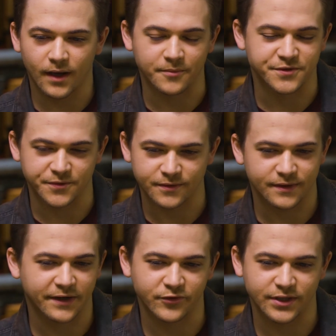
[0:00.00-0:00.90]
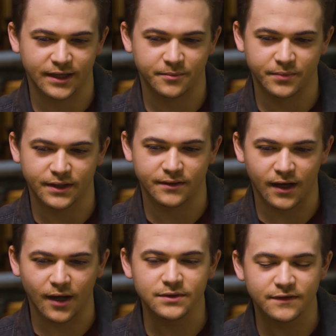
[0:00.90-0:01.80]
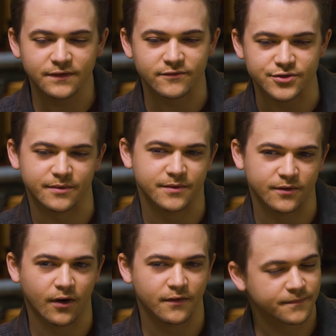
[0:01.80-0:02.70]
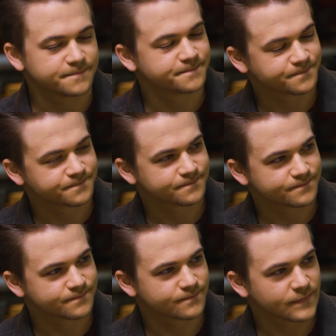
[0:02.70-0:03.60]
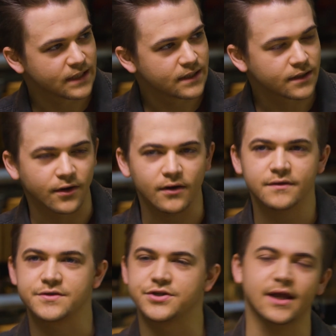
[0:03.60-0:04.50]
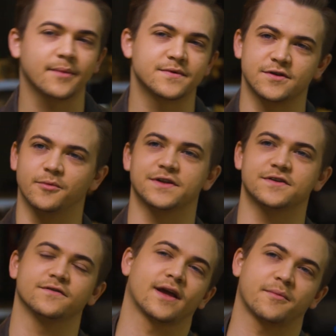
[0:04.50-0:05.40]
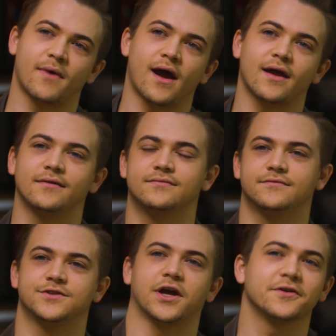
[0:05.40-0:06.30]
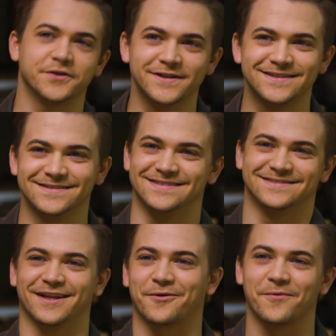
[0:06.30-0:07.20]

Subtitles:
I'm sure, every day, but I would love to have a drink with Garth. Garth shaped so much of like my childhood, like